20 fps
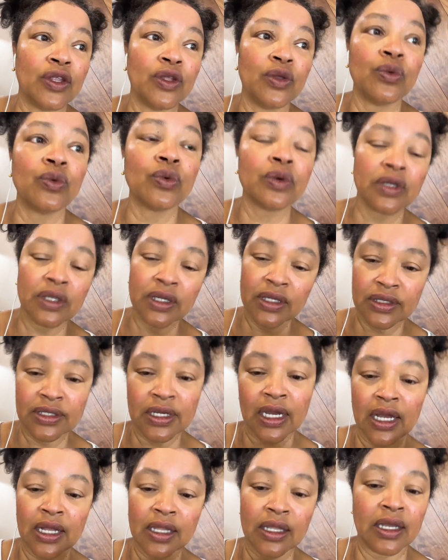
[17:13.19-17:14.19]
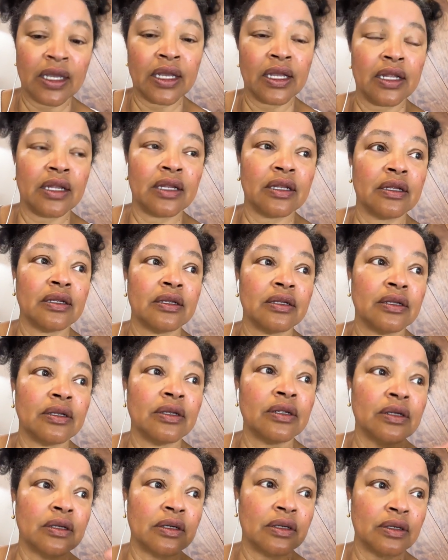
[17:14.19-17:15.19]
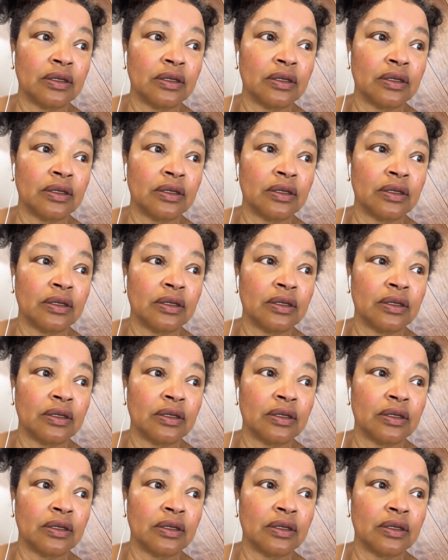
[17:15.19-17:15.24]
when you really dial in,